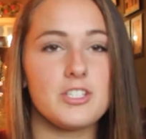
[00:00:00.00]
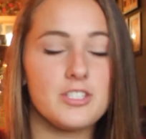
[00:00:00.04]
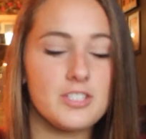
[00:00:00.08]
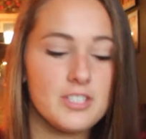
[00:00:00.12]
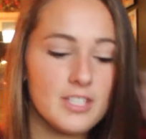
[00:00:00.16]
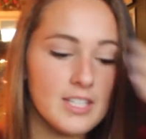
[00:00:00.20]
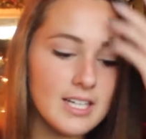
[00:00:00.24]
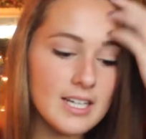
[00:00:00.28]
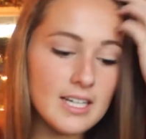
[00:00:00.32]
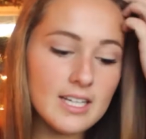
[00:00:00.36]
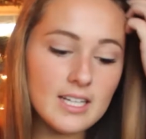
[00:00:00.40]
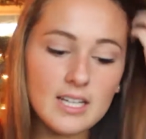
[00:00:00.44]
is
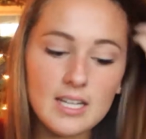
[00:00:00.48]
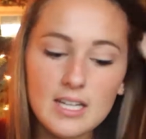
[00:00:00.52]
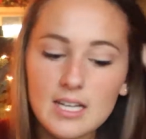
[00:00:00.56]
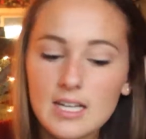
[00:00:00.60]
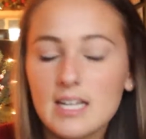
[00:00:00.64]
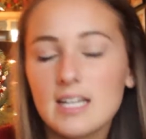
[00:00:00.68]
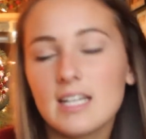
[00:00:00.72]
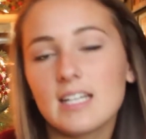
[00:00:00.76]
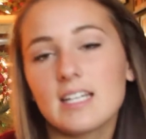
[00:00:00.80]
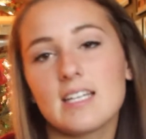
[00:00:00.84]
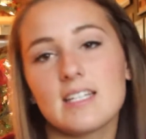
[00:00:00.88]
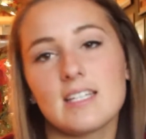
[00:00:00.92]
good
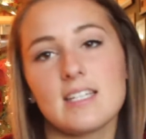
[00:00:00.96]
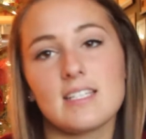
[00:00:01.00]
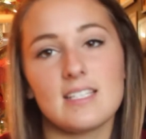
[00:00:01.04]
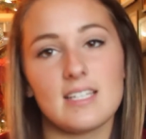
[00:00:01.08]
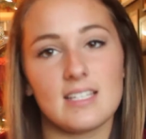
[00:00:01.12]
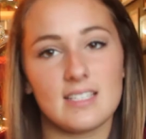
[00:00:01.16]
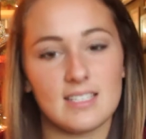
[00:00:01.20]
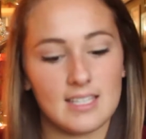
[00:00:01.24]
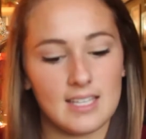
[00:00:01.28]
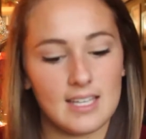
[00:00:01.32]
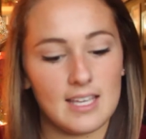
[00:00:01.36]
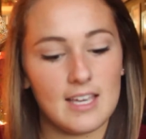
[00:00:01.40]
because it
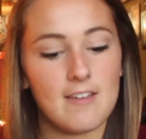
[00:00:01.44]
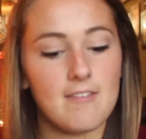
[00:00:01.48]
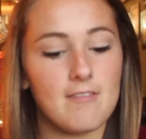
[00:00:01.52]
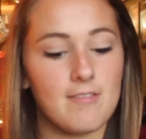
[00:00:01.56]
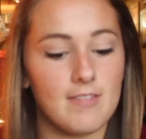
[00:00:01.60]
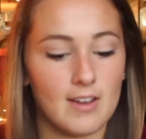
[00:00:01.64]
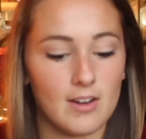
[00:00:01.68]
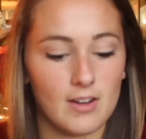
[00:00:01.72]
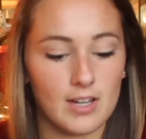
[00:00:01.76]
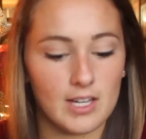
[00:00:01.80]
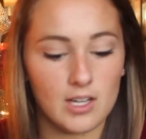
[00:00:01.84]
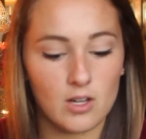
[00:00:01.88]
doesn't get
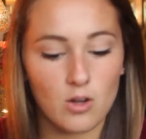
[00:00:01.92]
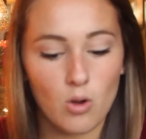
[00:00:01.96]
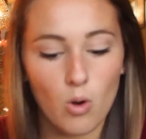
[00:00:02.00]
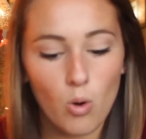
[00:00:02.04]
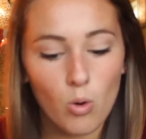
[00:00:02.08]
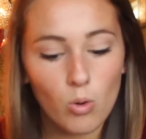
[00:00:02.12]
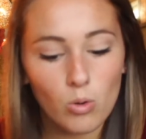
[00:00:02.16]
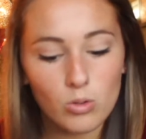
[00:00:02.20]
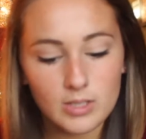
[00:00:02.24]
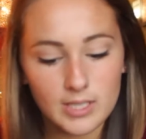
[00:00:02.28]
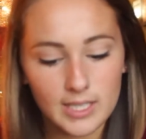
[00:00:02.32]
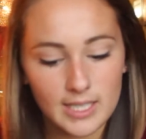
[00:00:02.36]
very
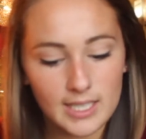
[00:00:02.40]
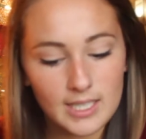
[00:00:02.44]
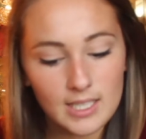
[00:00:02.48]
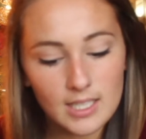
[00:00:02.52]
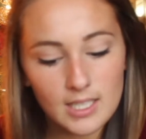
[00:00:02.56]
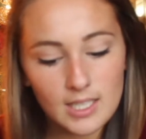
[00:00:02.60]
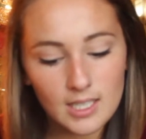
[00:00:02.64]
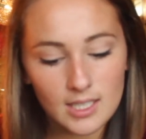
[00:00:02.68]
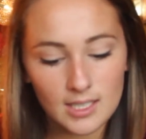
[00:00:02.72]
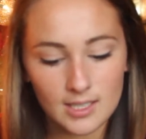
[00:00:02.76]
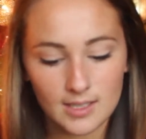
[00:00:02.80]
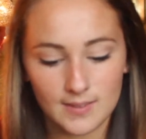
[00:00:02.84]
cold
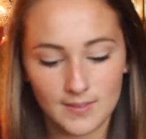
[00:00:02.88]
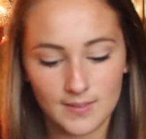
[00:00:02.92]
here.